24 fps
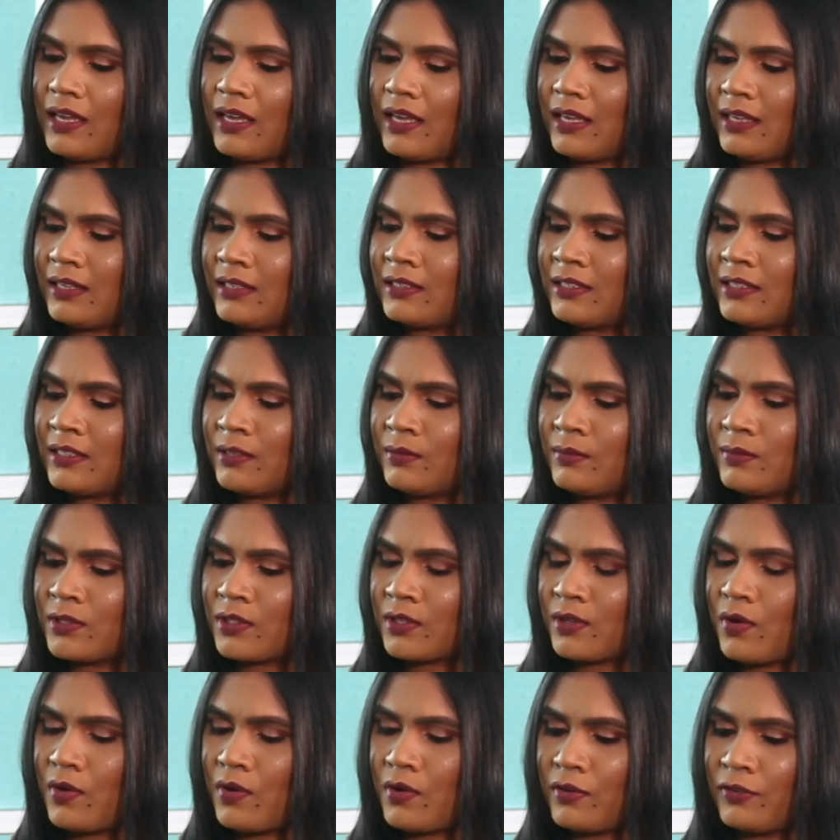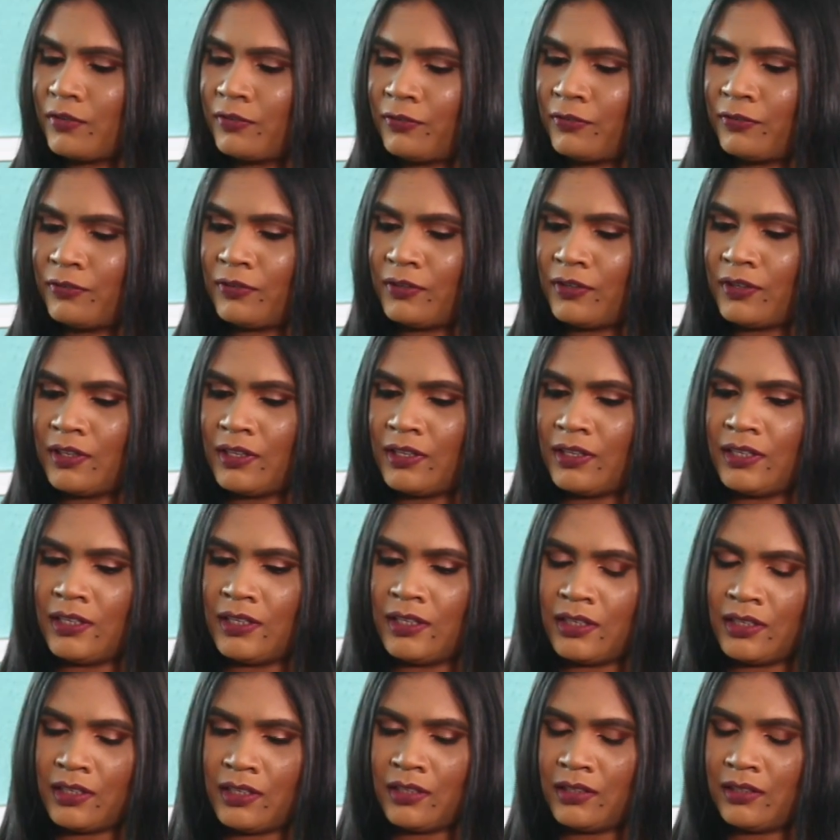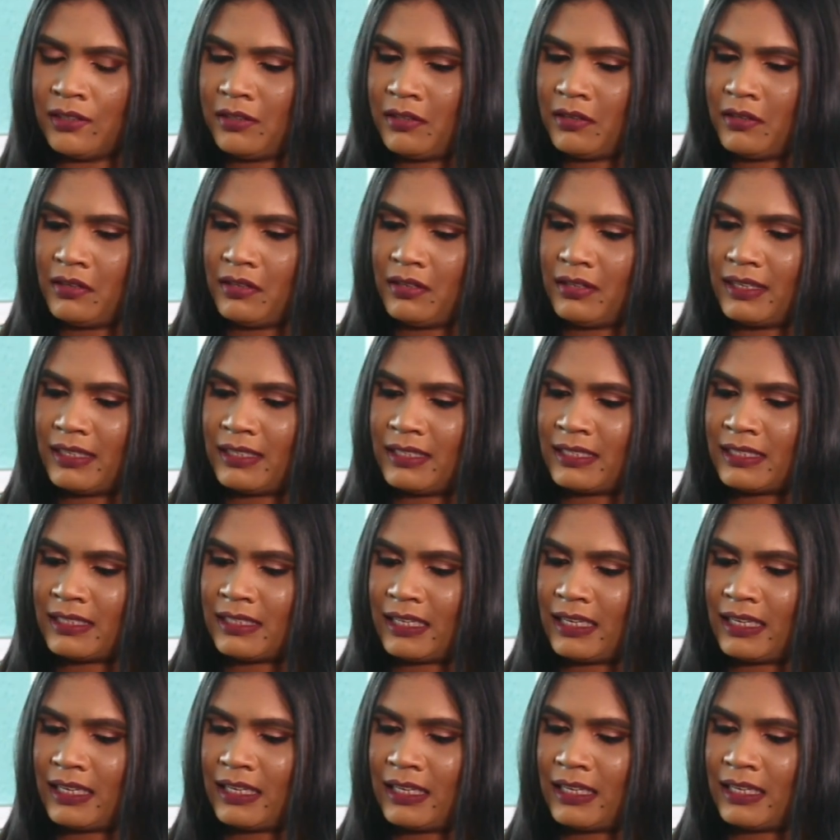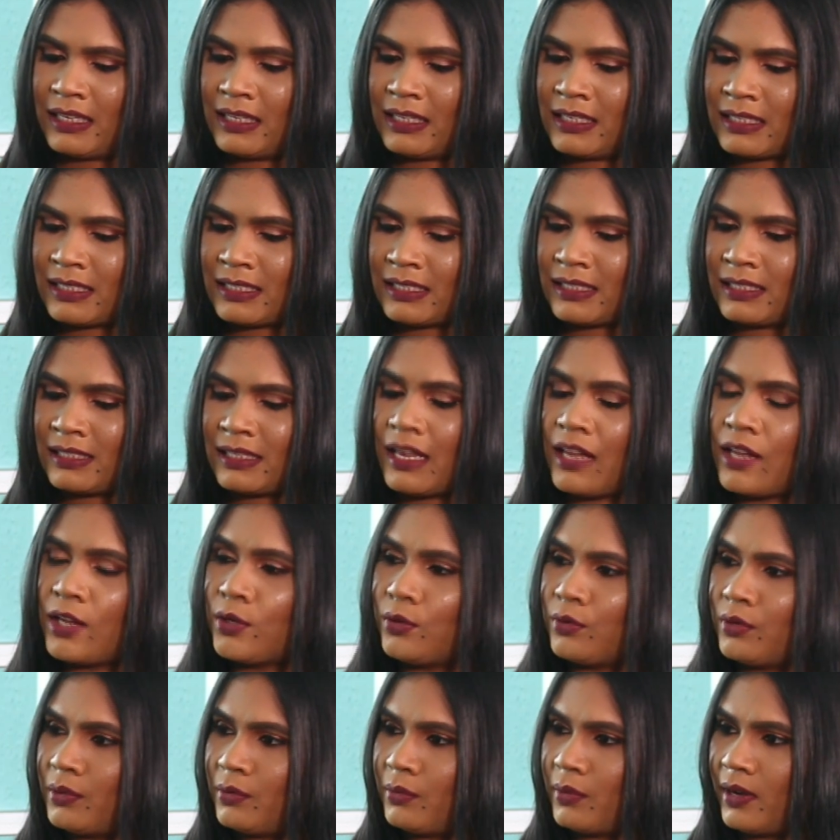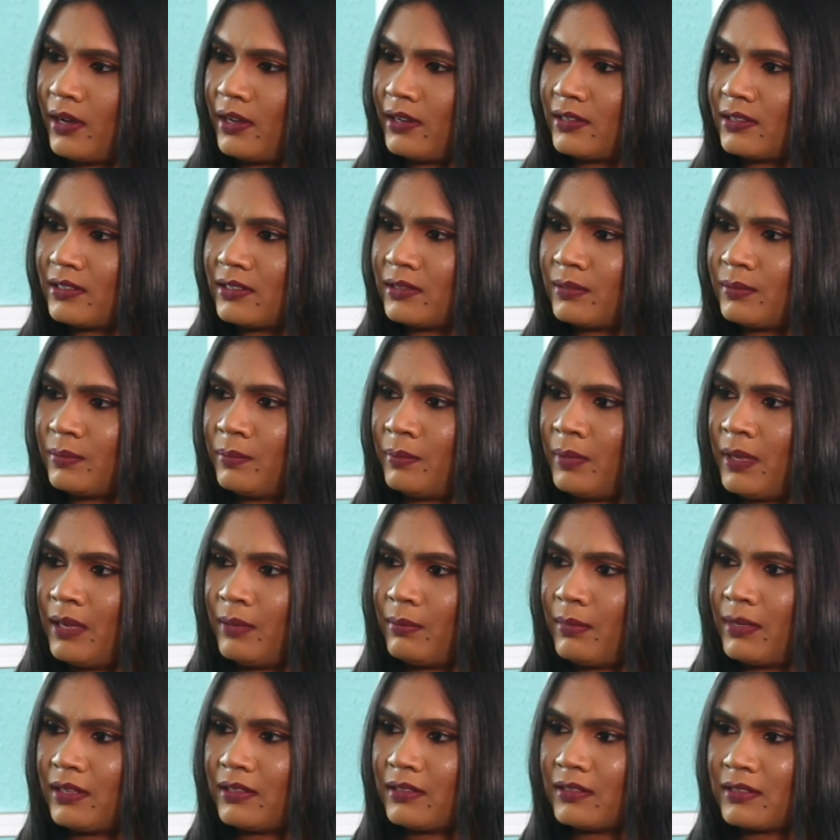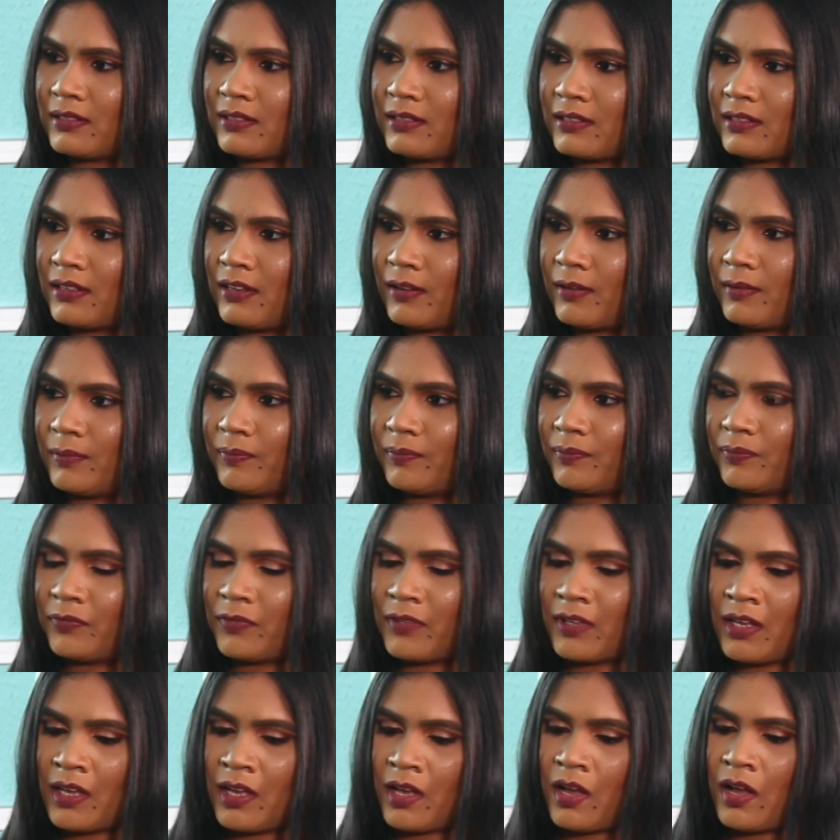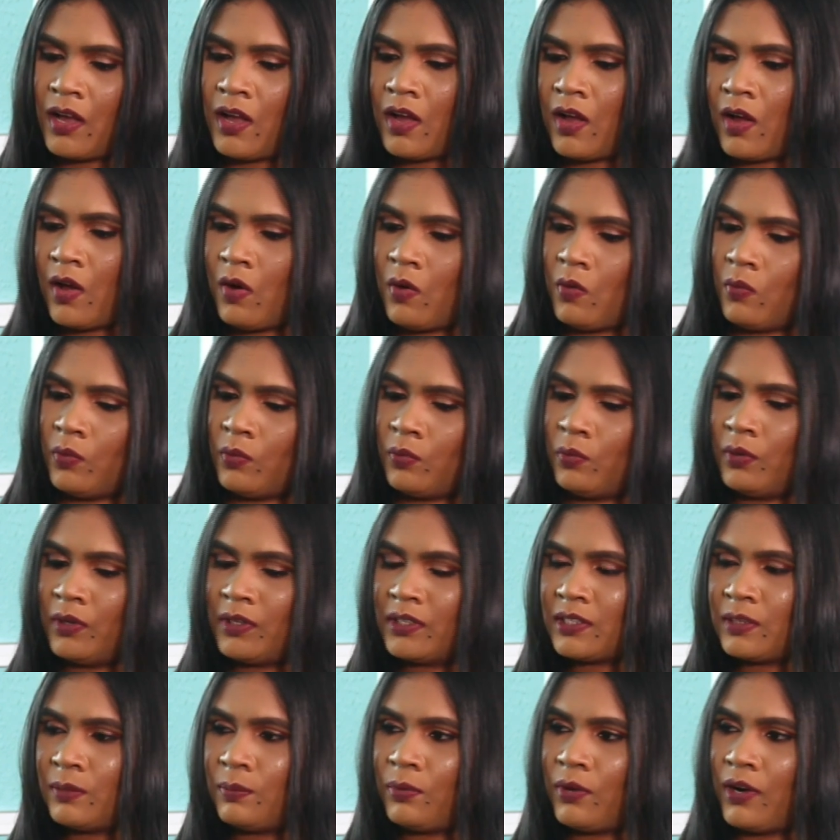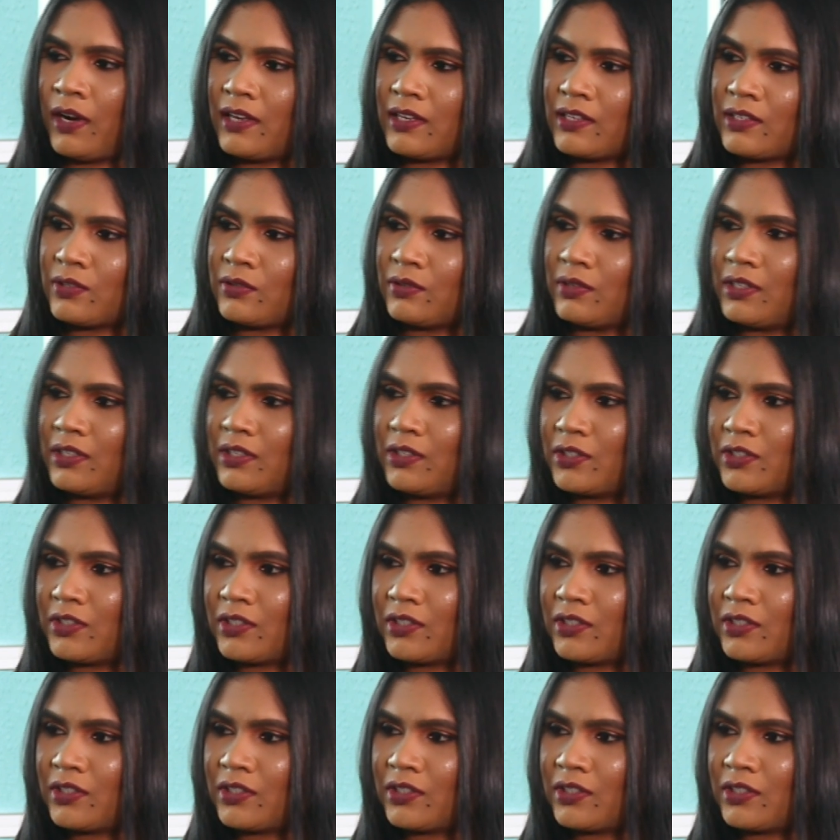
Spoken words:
In terms of, let's say, salary-wise, payments, what is the price range?